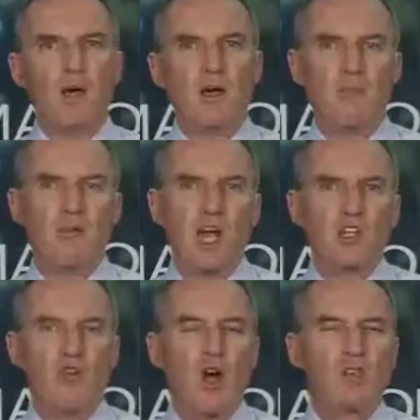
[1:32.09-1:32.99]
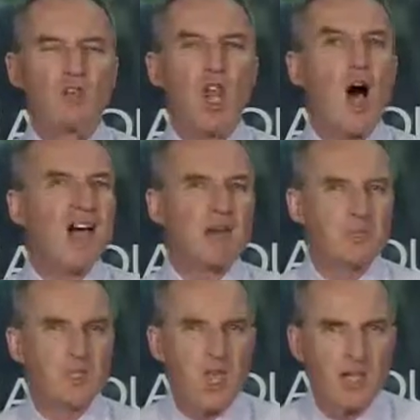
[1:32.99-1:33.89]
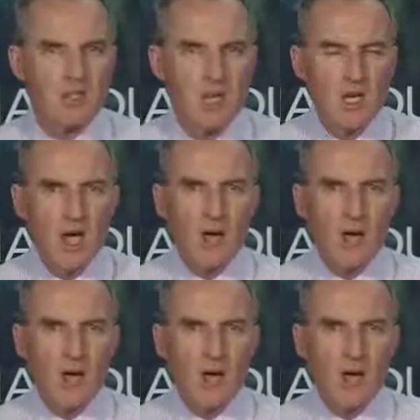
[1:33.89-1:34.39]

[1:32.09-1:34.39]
A production rise of 9%,